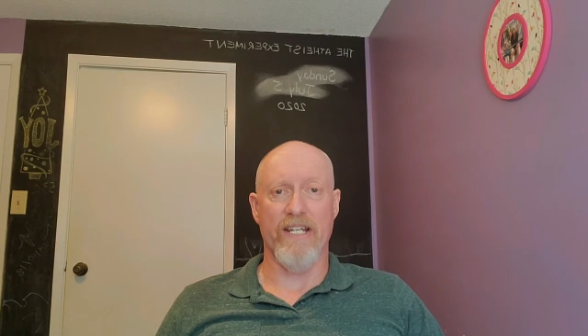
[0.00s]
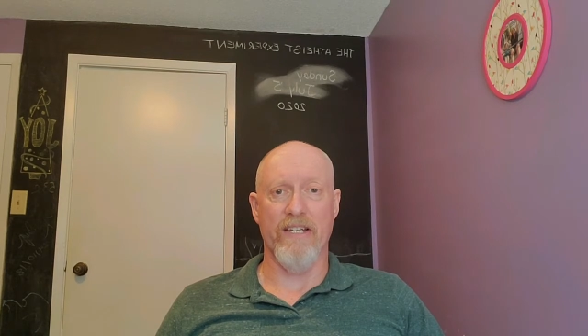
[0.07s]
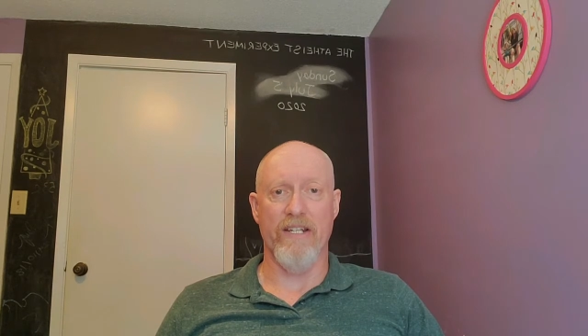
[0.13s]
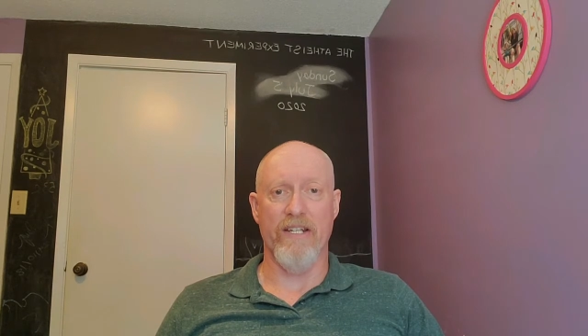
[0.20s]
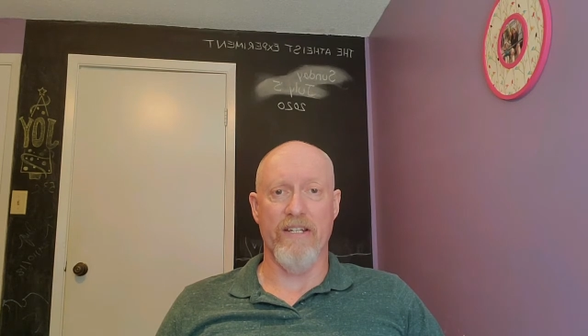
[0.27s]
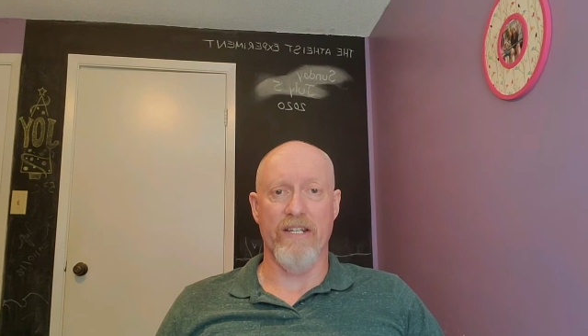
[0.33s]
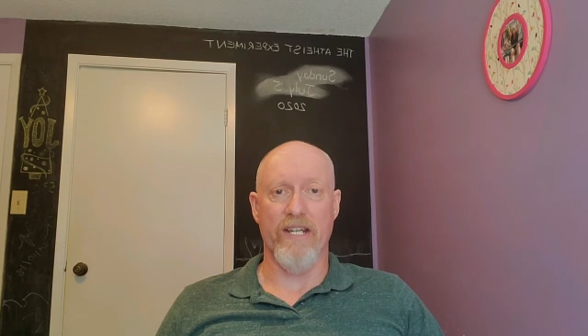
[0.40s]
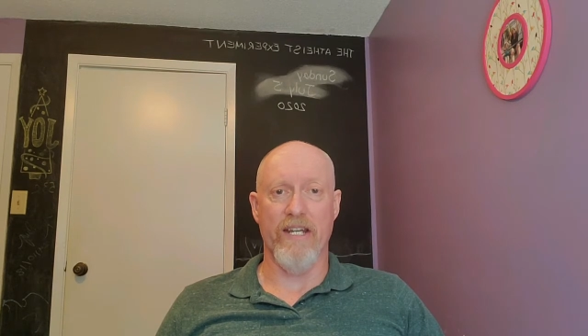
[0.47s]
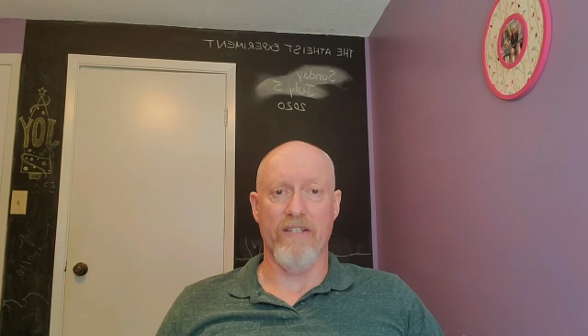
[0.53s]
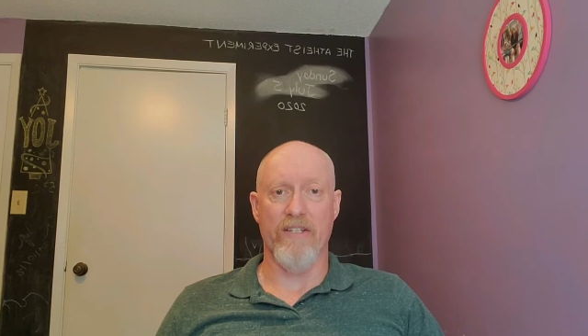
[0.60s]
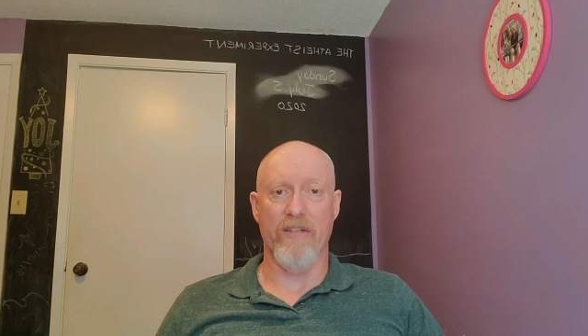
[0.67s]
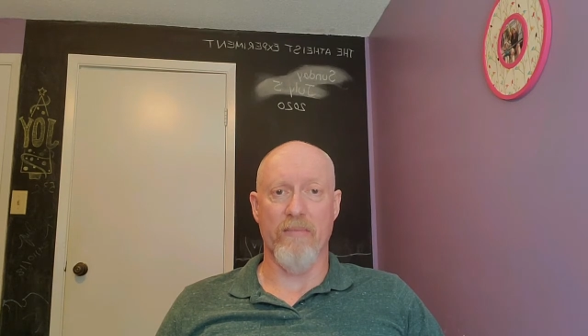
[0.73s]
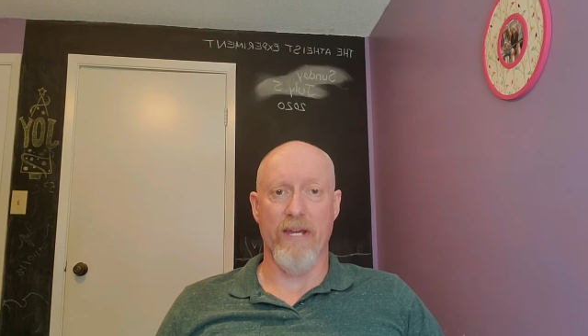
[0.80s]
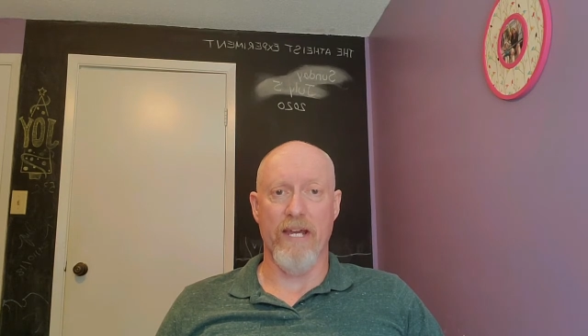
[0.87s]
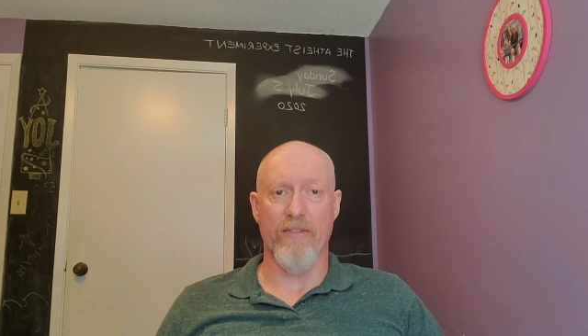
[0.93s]
I needed to get to
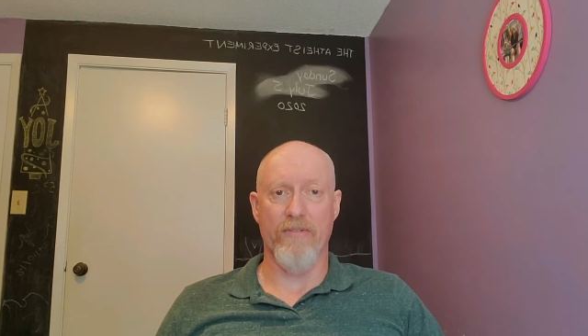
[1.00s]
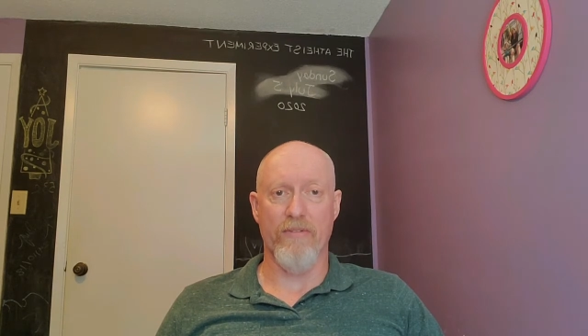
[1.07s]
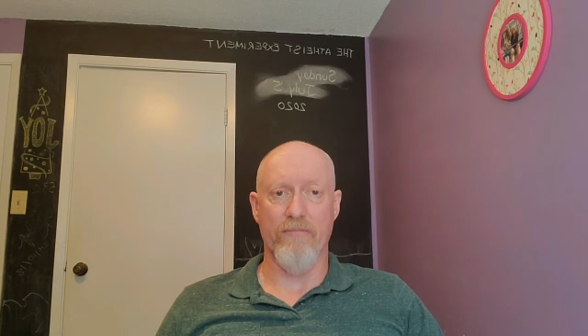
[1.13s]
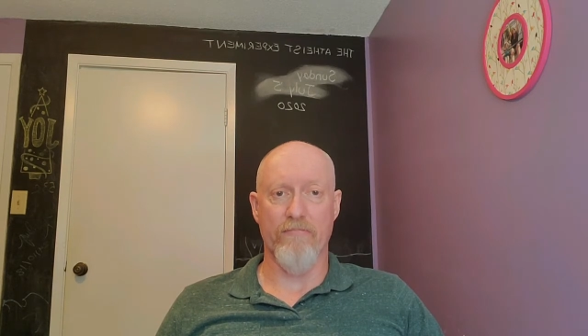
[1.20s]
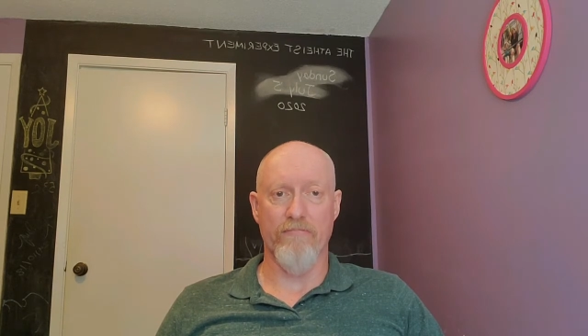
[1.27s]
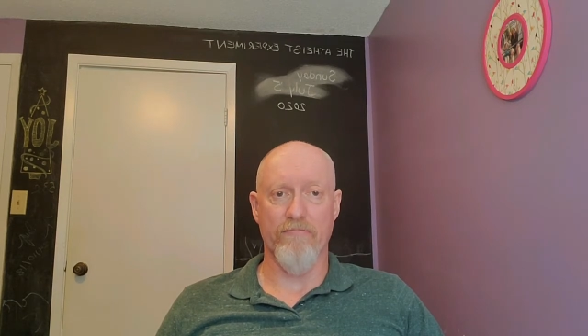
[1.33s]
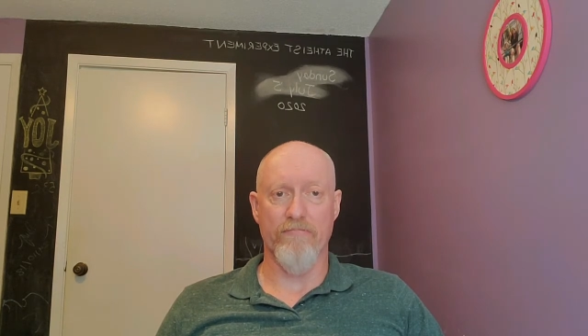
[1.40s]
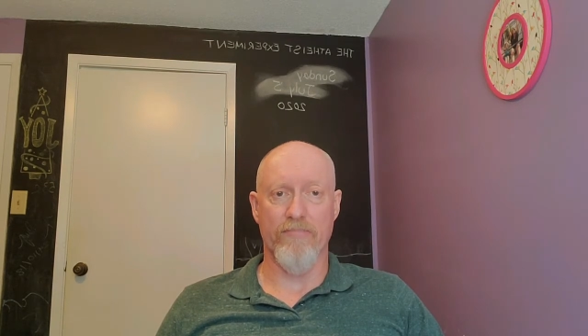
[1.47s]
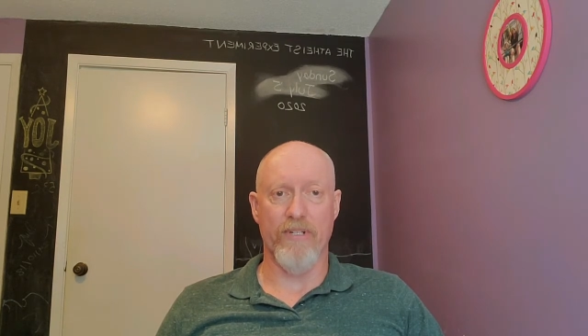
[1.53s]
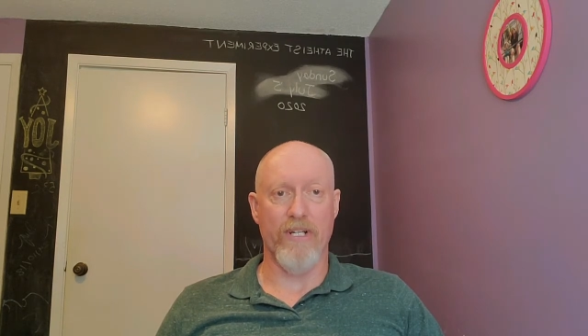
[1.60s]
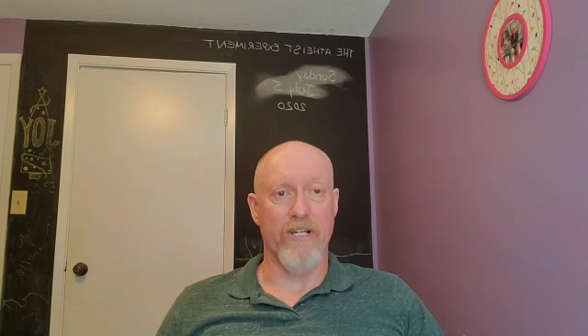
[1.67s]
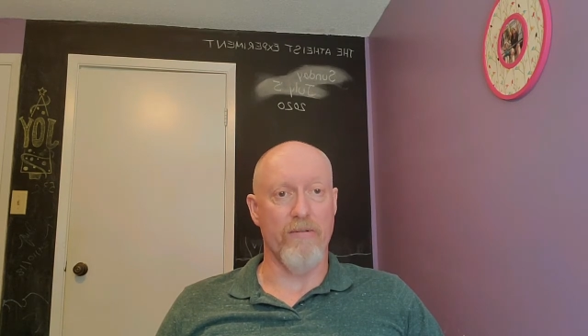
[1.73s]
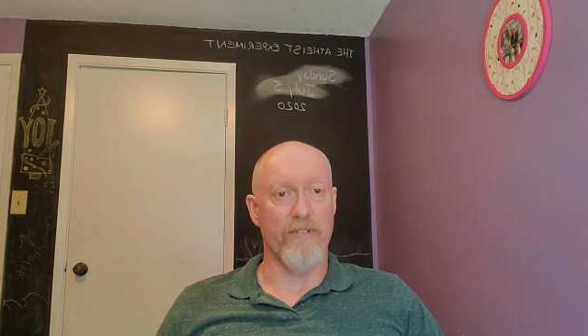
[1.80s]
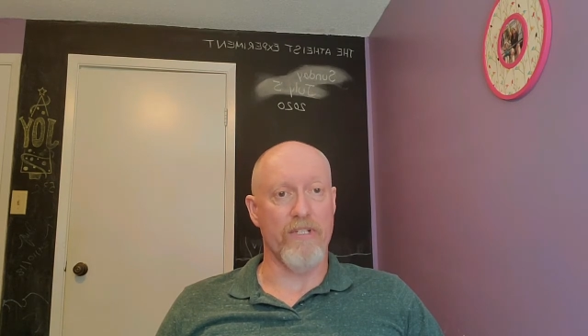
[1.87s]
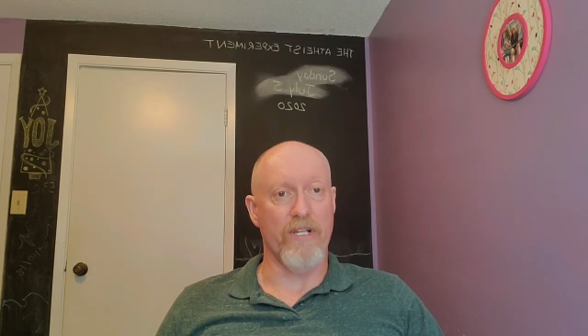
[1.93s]
the bathroom, but
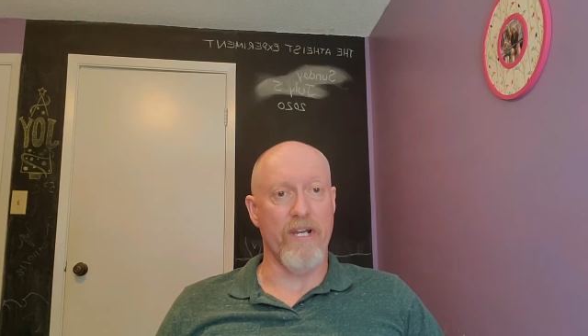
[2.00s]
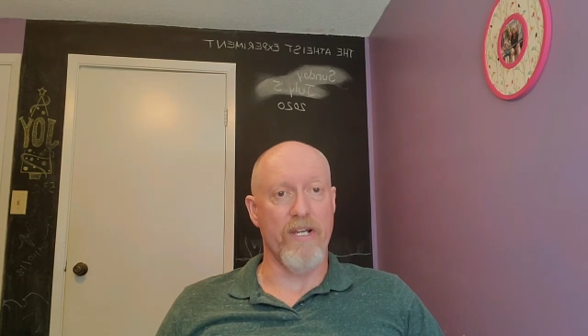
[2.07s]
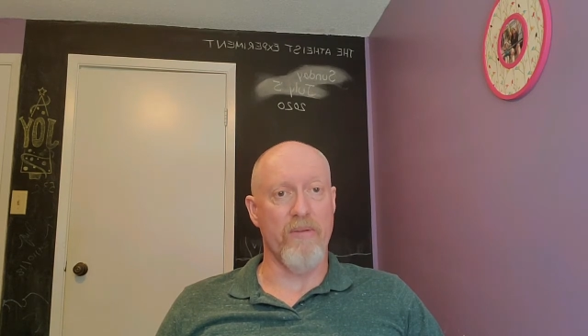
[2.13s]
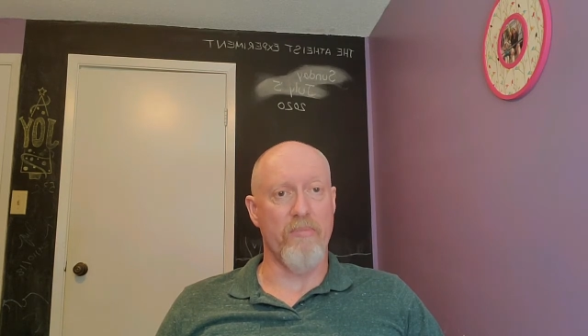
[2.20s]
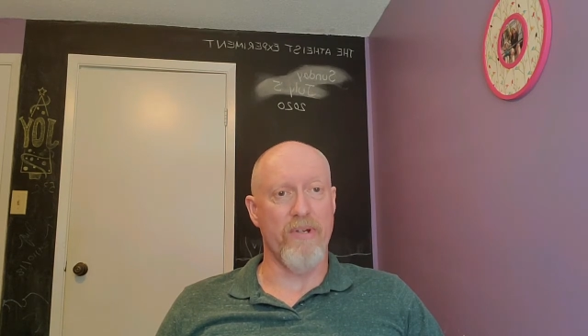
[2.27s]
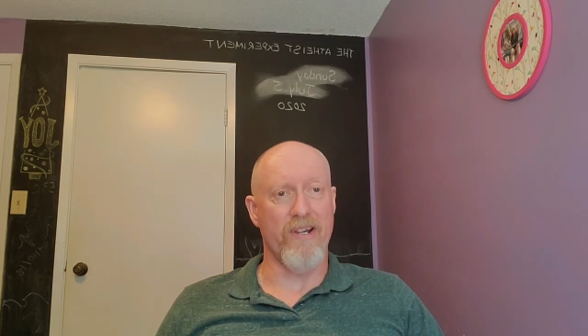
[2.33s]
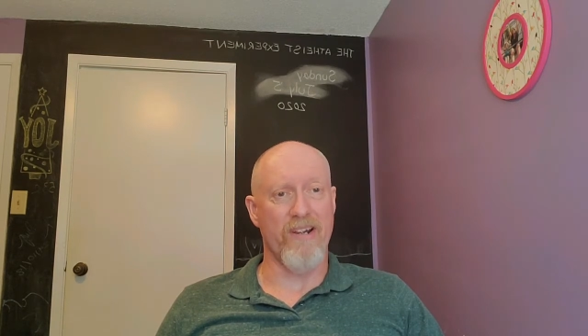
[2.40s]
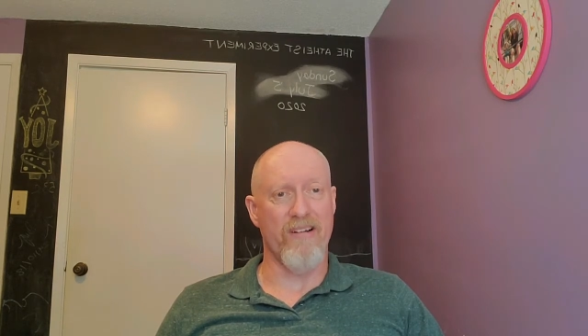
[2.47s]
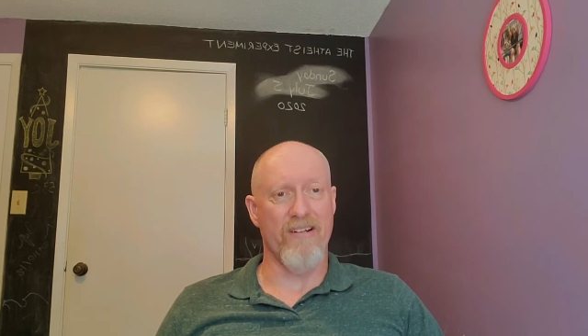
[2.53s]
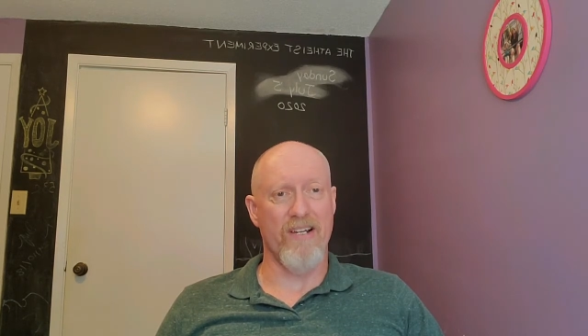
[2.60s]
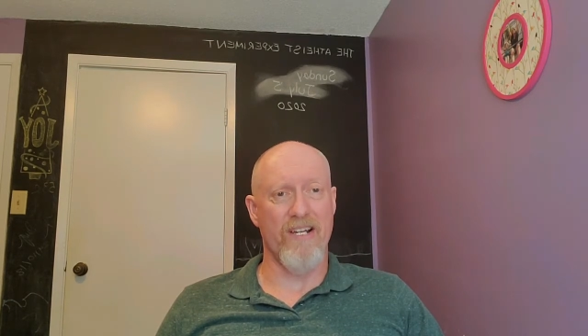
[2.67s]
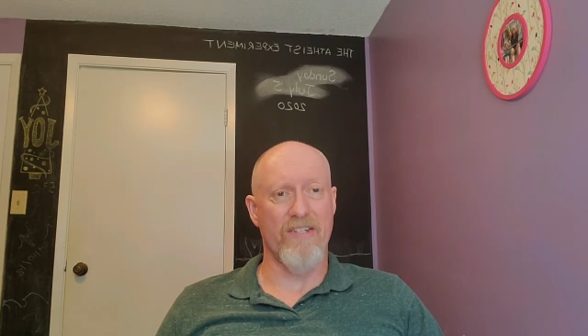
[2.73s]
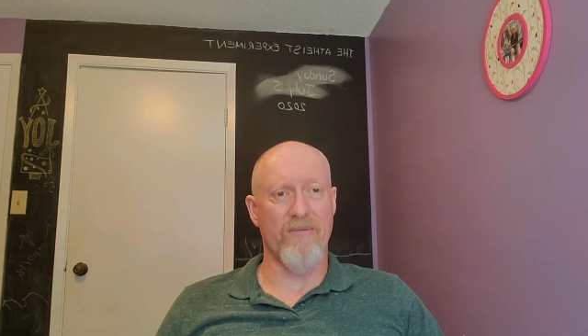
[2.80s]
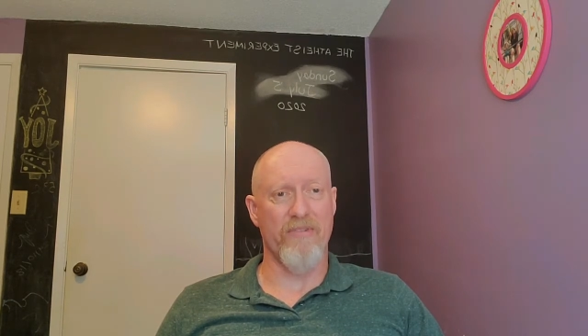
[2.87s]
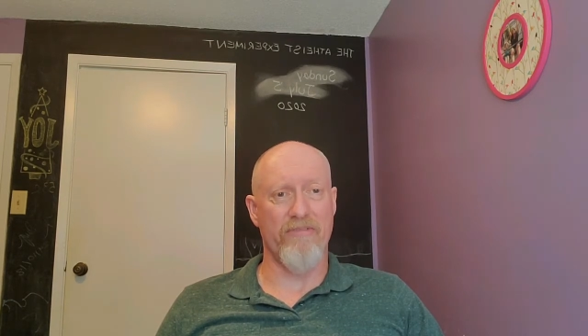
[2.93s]
I was kind of
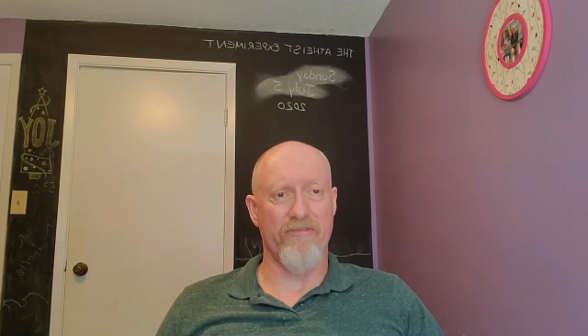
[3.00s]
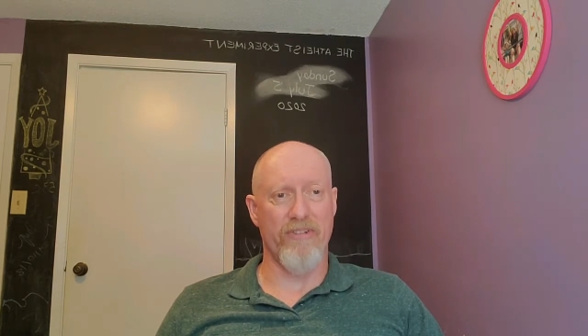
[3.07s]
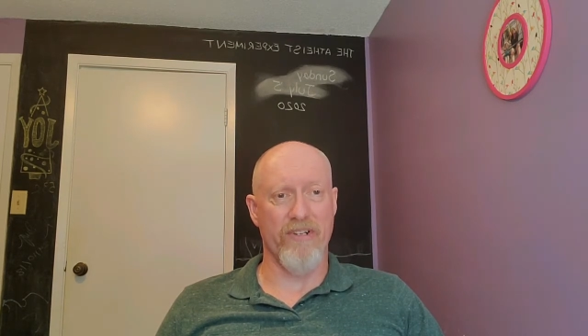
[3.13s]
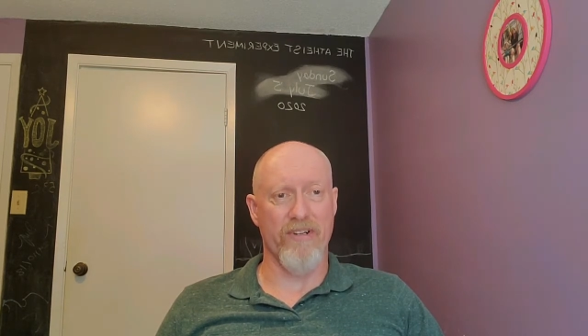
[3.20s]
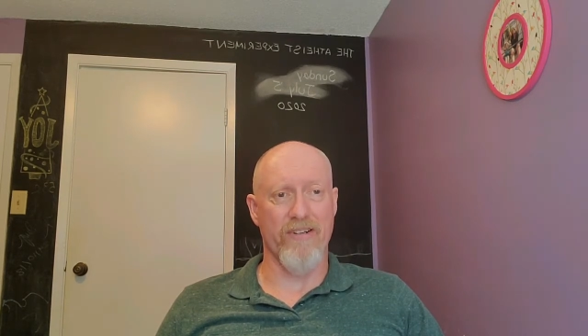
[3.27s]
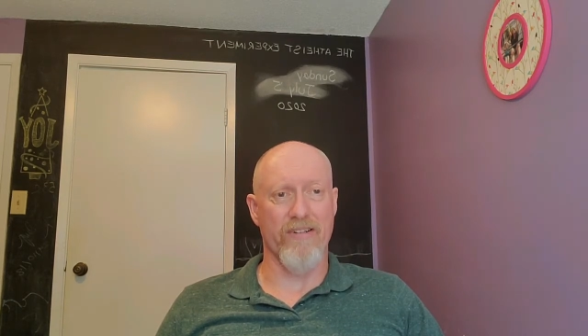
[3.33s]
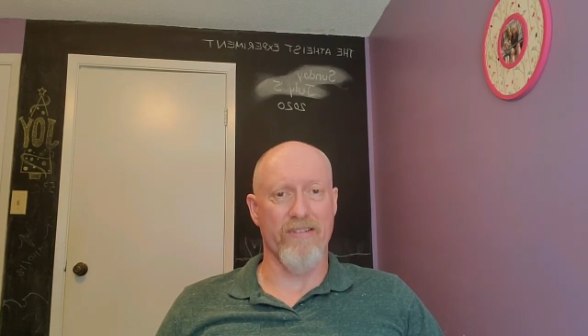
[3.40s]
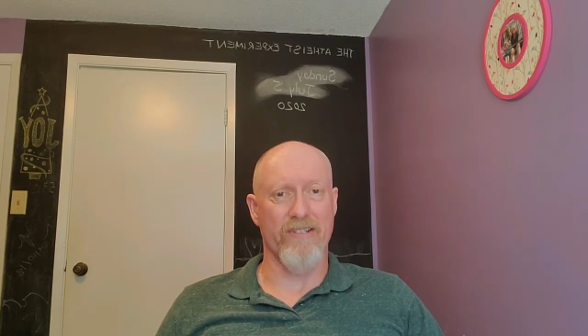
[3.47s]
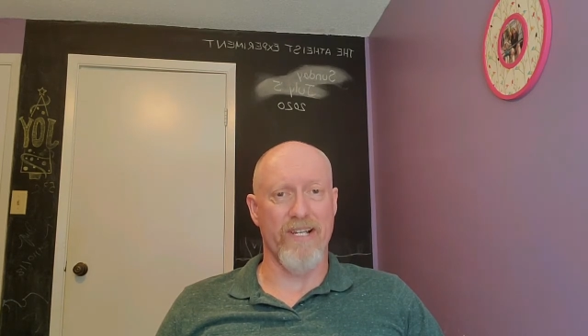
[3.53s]
paralyzed with fear